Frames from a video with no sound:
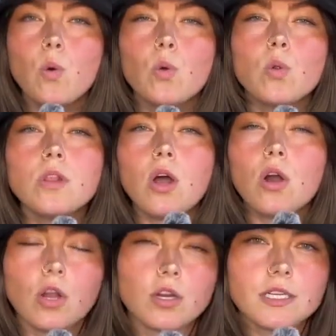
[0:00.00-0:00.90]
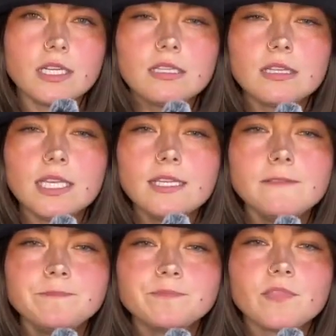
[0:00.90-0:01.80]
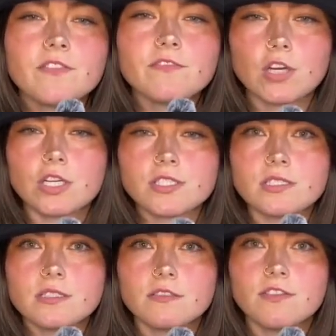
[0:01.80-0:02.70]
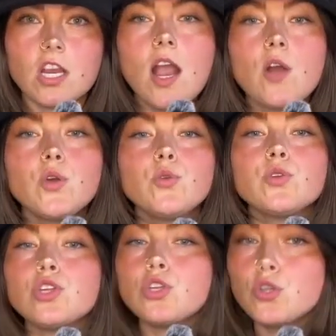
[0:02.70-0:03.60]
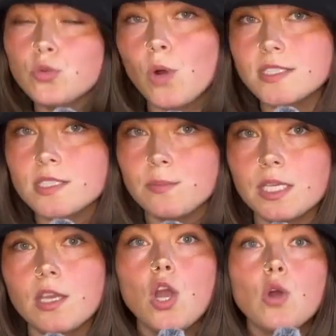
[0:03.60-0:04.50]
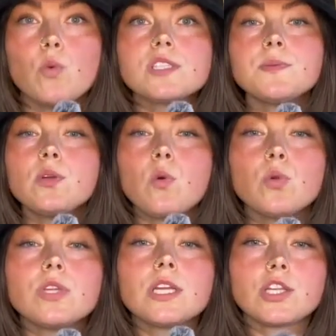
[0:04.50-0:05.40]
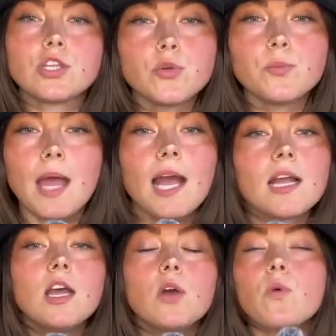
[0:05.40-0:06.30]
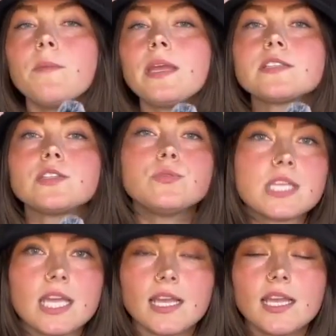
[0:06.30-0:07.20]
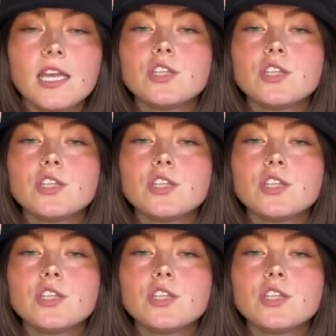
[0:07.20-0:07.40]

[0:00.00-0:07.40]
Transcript: wholeheartedly first. Figure out who you want to be, what's been holding you back, what makes you tick.